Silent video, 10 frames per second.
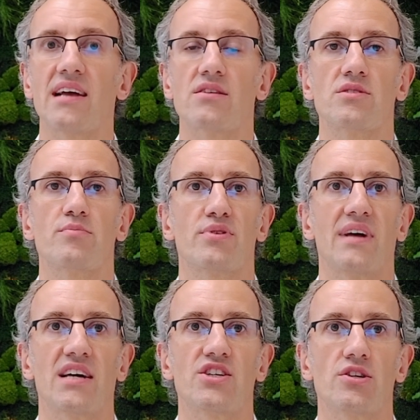hydrogen
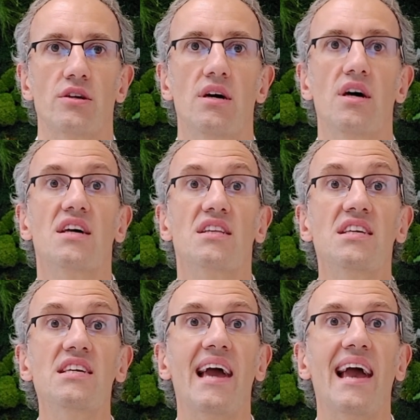production,
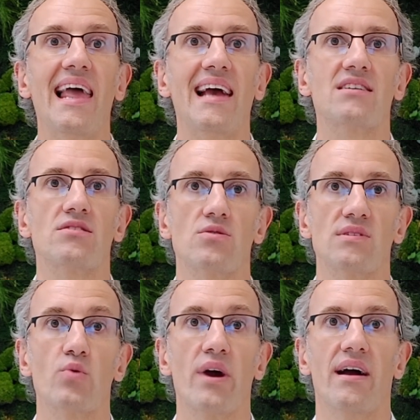the
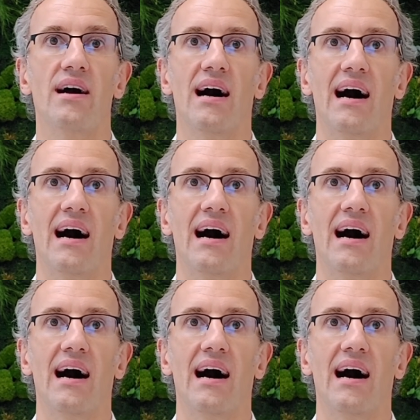electrodes where